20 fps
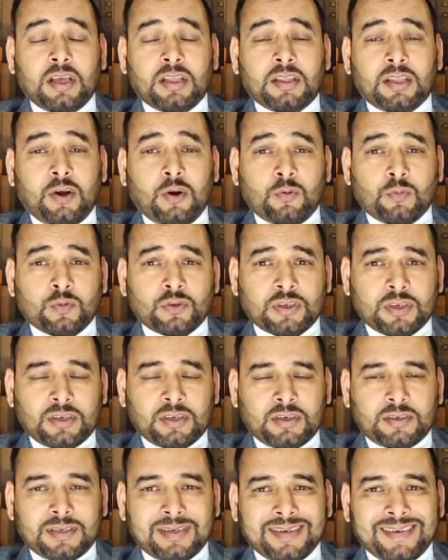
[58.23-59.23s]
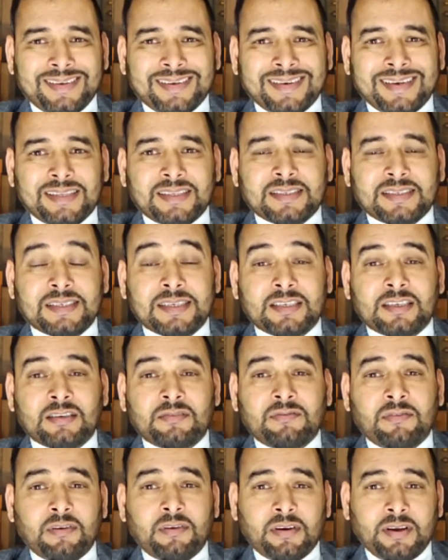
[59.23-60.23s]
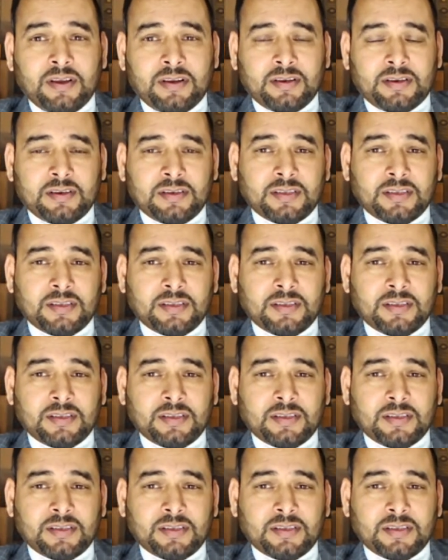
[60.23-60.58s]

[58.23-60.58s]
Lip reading: the Home Secretary can certify under